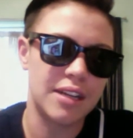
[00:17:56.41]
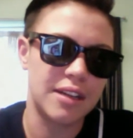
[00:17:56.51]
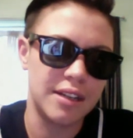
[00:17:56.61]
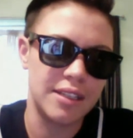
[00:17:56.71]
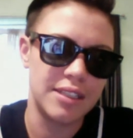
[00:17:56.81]

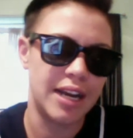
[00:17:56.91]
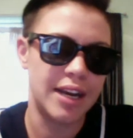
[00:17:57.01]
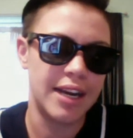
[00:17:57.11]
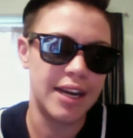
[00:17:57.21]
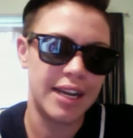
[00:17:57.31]
her
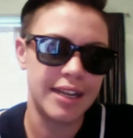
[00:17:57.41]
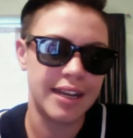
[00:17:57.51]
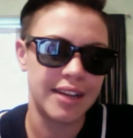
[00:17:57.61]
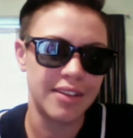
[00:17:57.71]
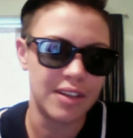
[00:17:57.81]
entire hand
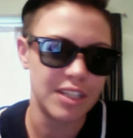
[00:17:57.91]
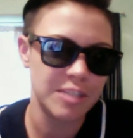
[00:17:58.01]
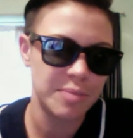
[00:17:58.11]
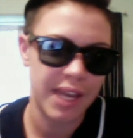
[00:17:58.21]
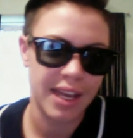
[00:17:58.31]
down Laura's
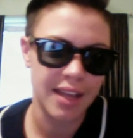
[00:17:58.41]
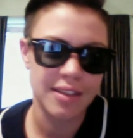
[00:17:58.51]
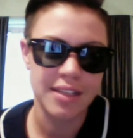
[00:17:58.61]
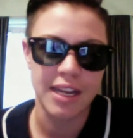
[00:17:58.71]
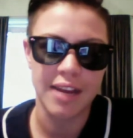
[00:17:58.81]

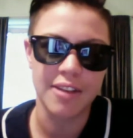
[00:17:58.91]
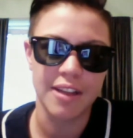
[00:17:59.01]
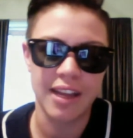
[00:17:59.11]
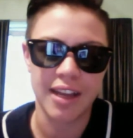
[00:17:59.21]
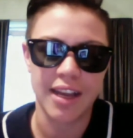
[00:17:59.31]
pants, and
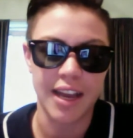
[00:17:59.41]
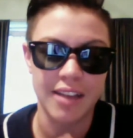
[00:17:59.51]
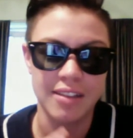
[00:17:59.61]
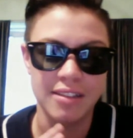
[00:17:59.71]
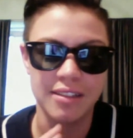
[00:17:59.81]
I
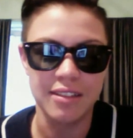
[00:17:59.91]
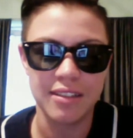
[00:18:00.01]
had to